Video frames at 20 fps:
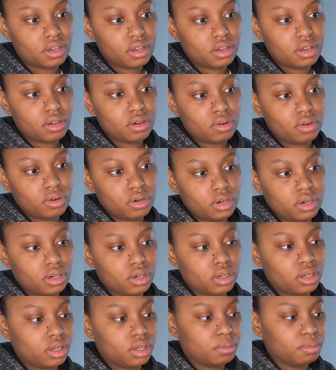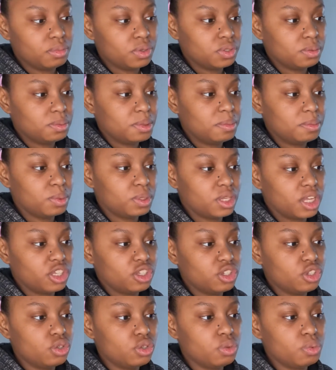or most people I
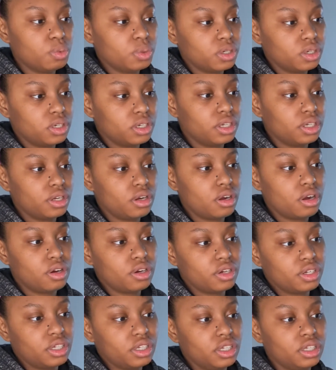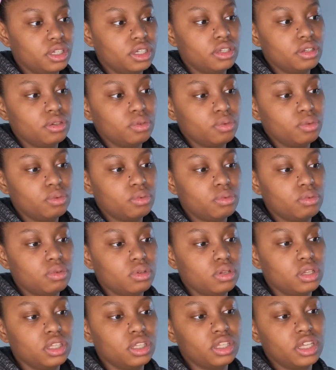knew were already
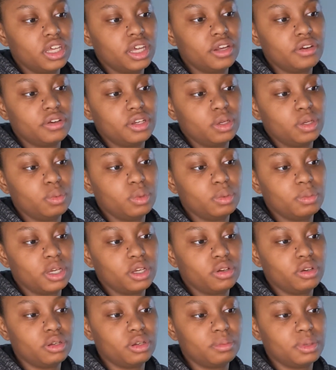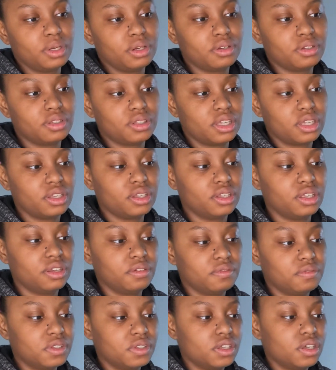in the area where my grandparents had
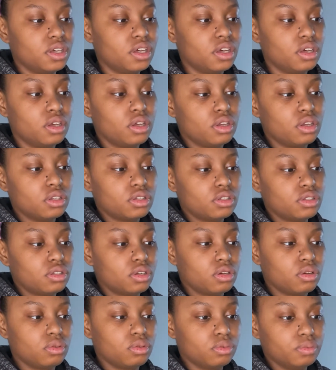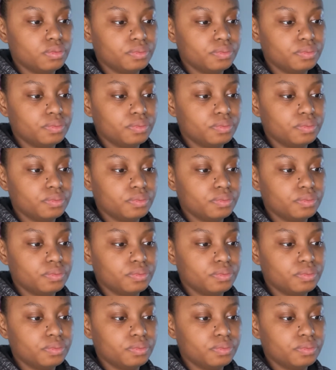lived. So